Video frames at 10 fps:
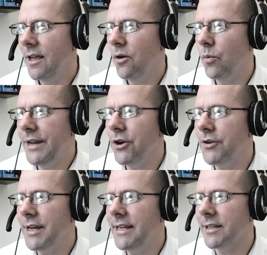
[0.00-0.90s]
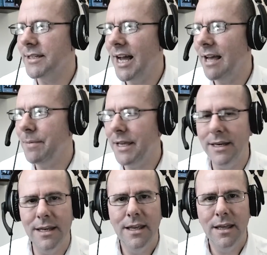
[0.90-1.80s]
we don't need to type
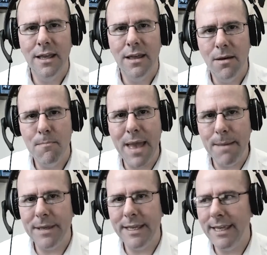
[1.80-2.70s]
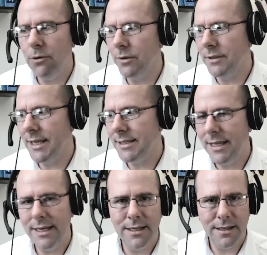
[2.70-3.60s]
in mapping equals
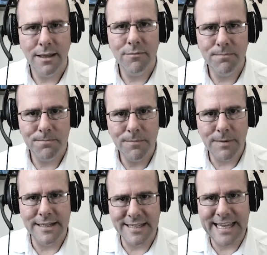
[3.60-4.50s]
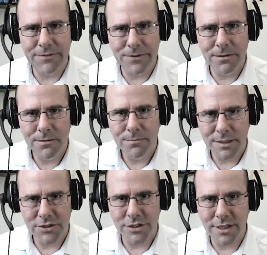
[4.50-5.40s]
aesthetic. It's a given, but
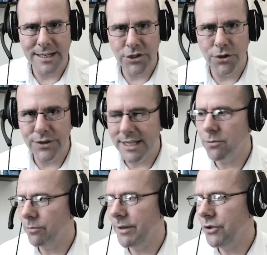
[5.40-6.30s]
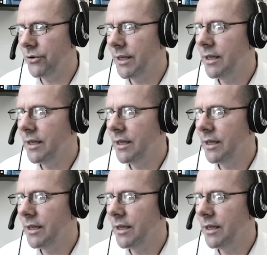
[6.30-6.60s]
just to let you know, that's what we're doing.